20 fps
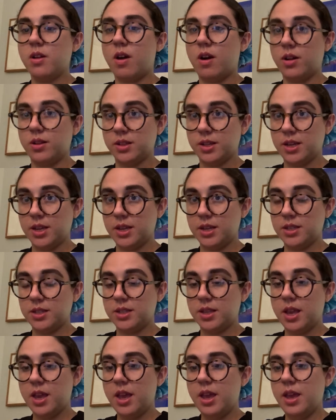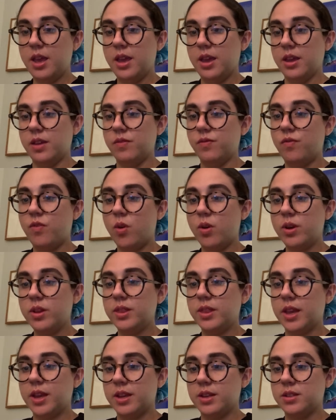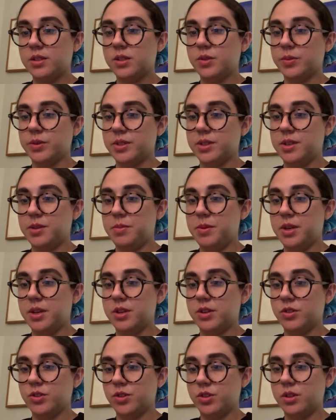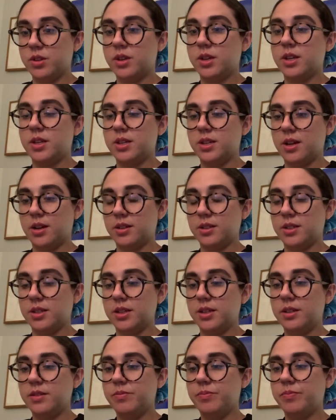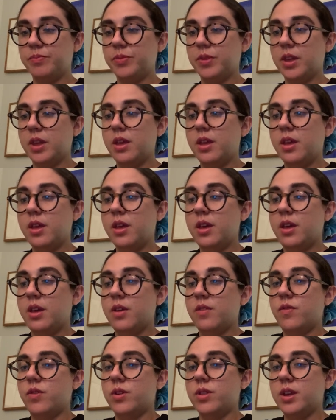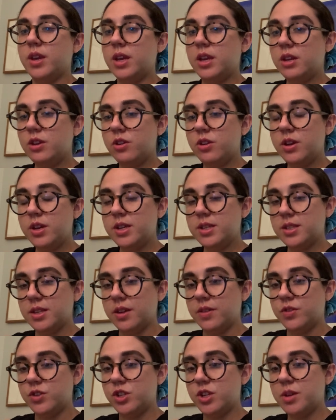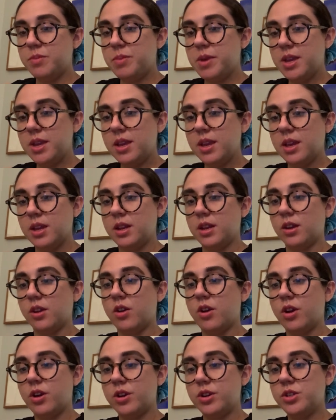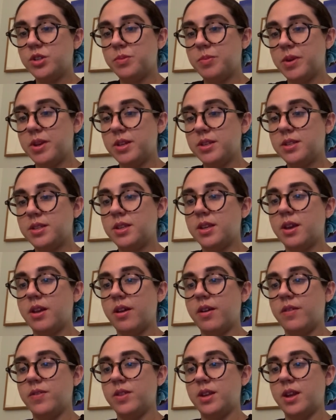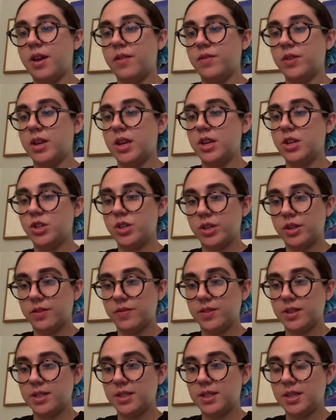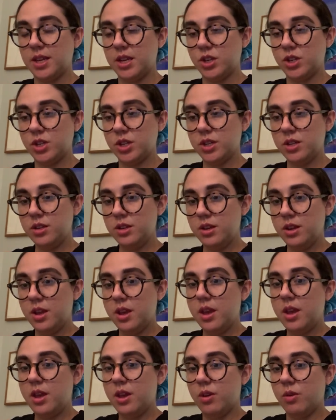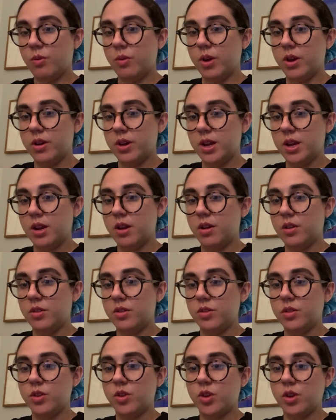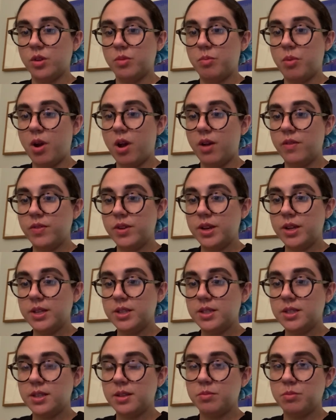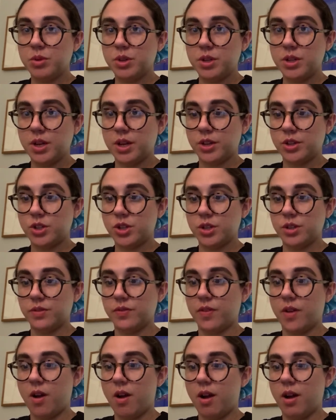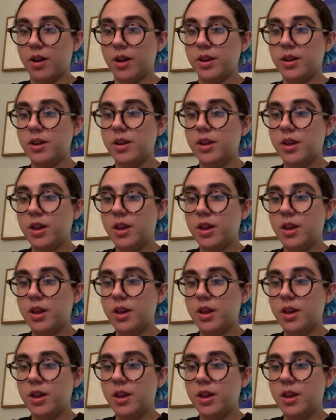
colonies, and foreign lands was to be con conducted. For the increase of shipping and encouragement of the navigation of this nation, wherein, under the good providence and protection of God,